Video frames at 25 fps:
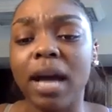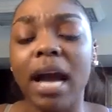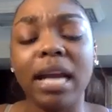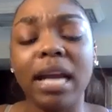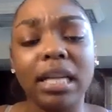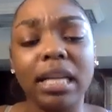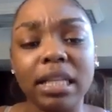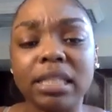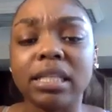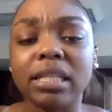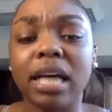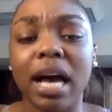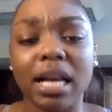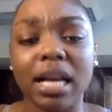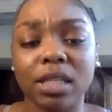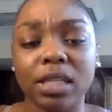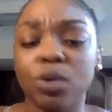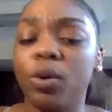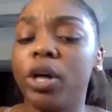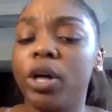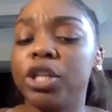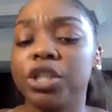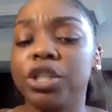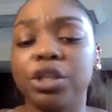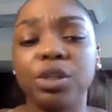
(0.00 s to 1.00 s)
I need to ask
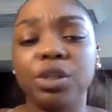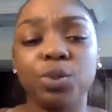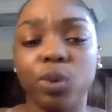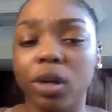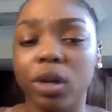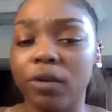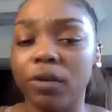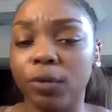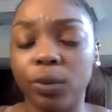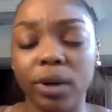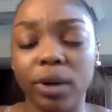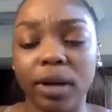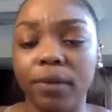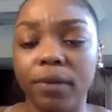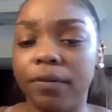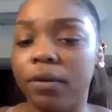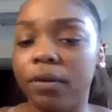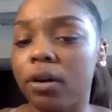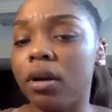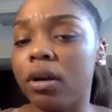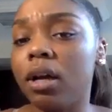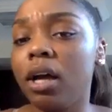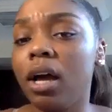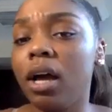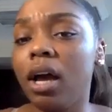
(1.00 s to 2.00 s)
questions, whatever,
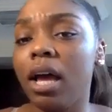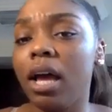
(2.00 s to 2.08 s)
whatever.